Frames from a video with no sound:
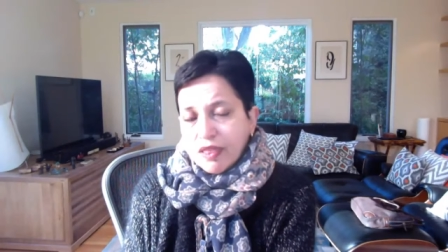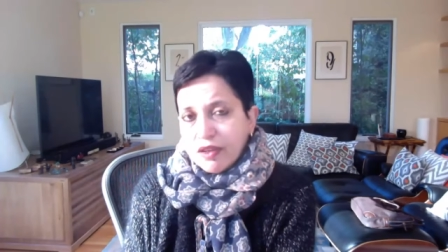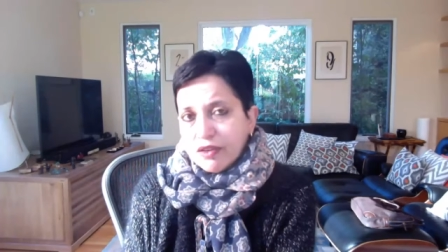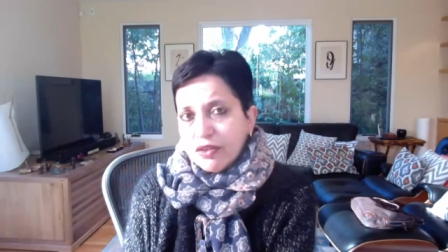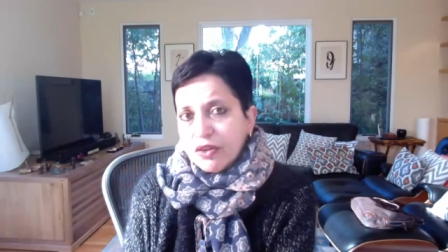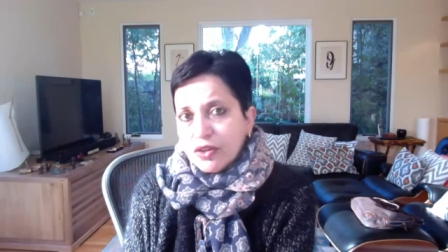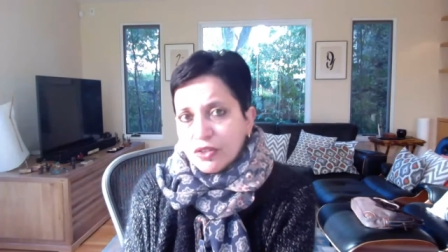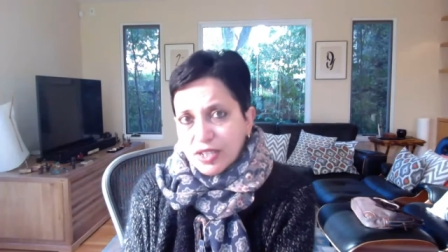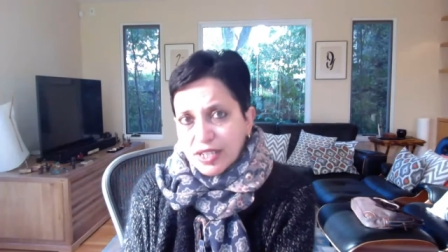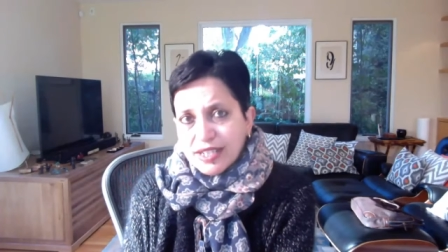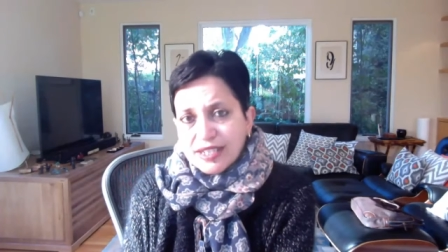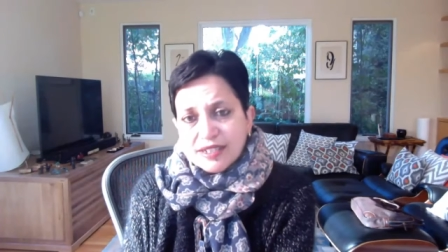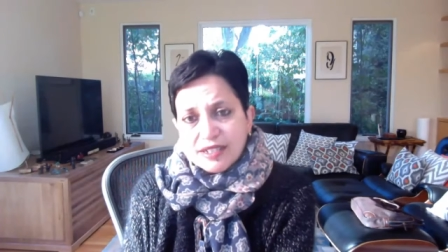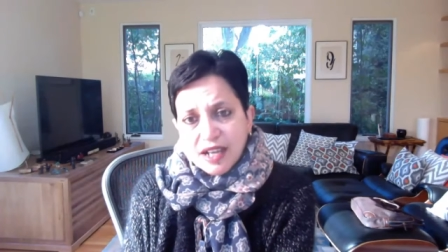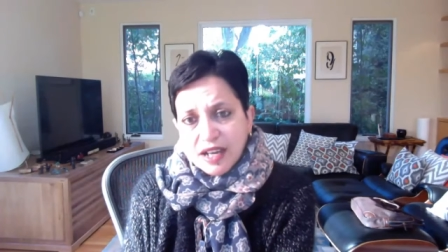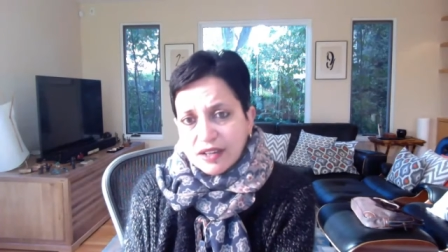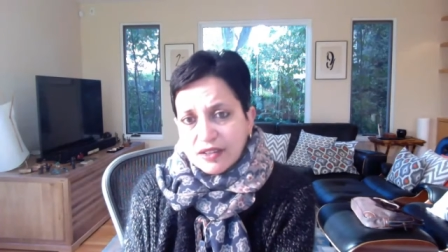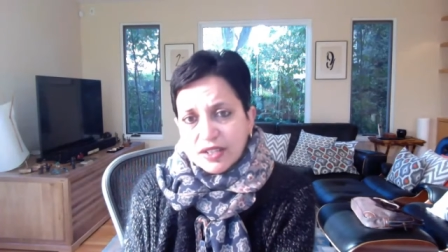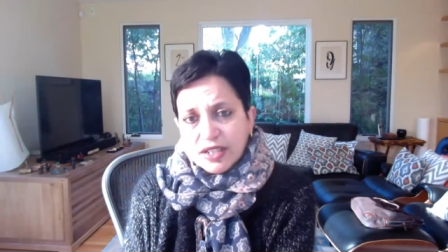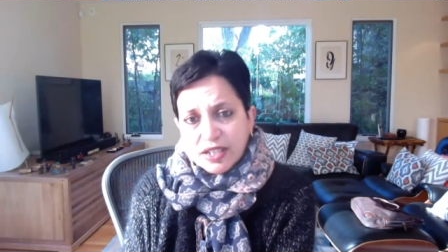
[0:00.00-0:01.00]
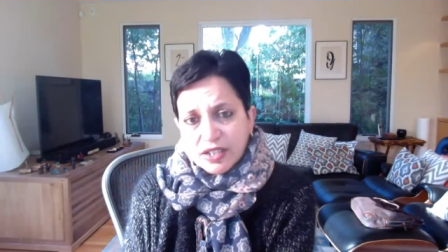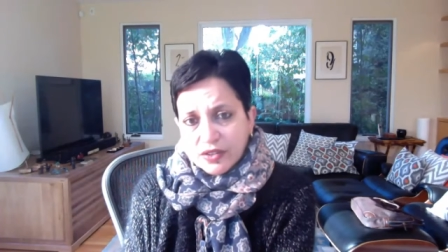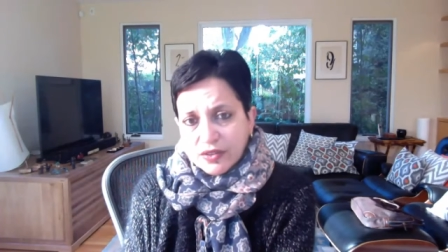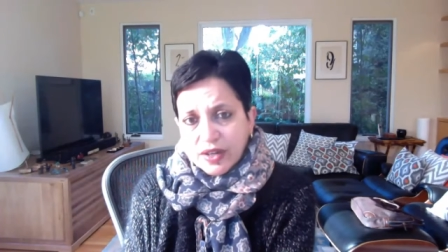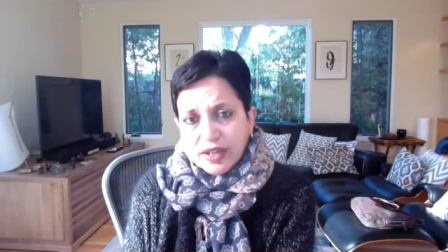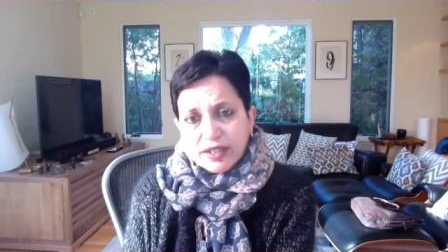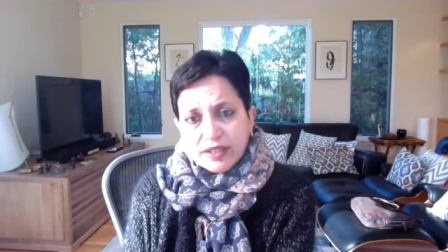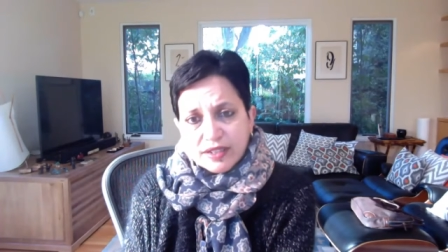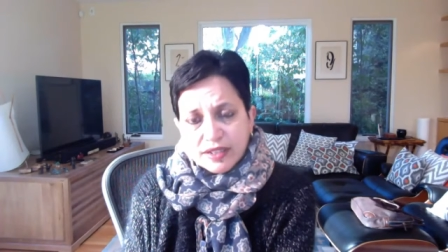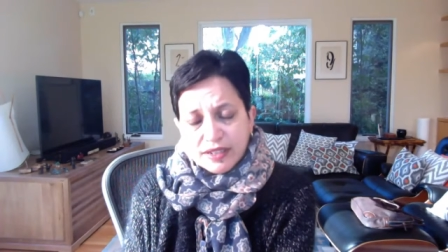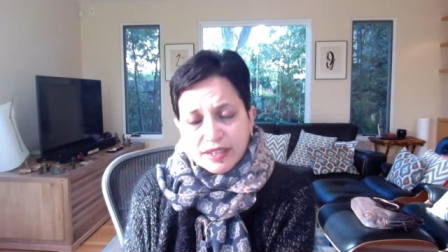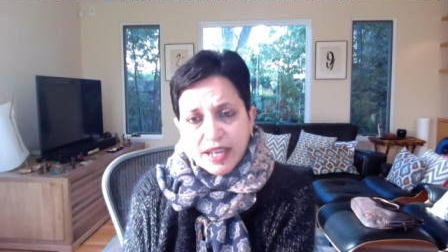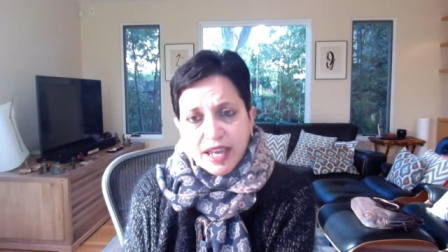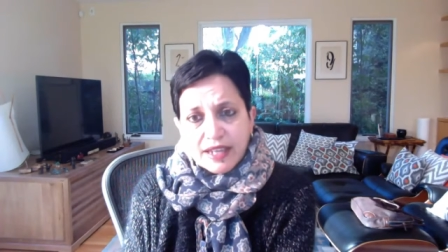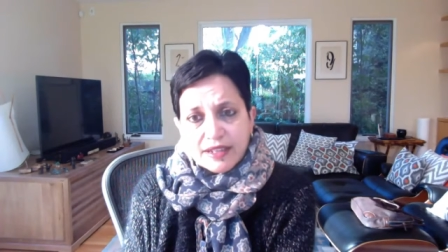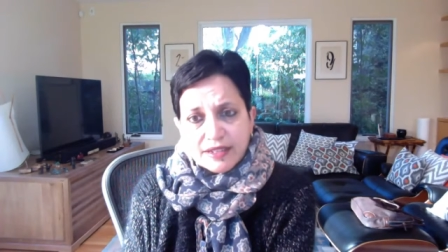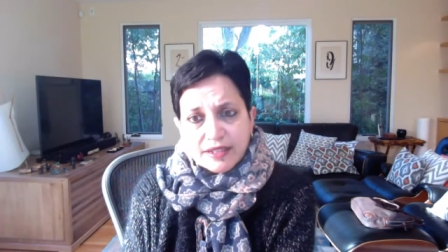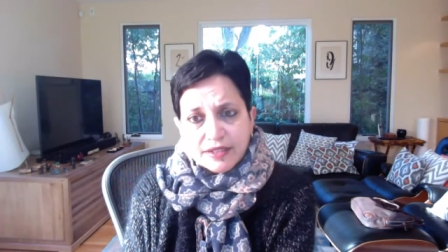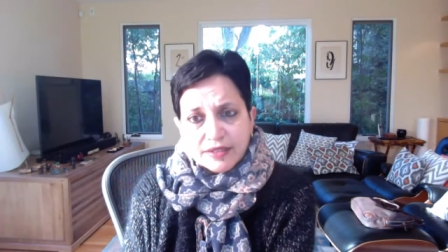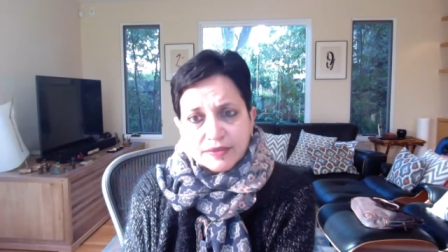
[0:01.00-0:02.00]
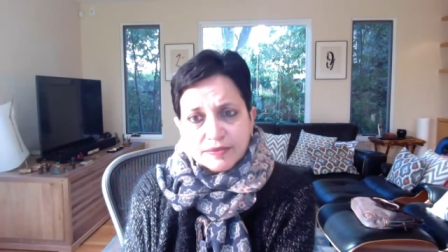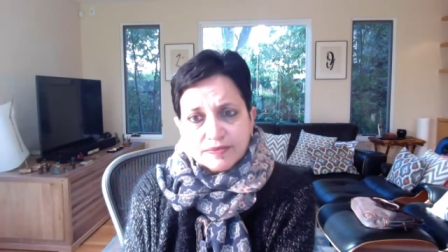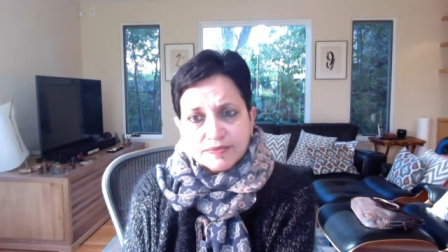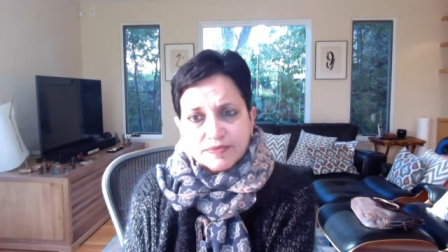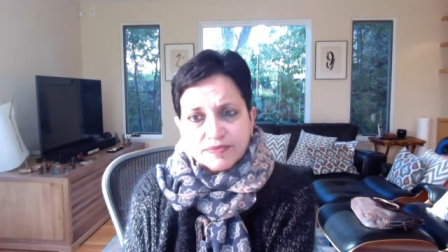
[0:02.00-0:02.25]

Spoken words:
not entirely corrected yet.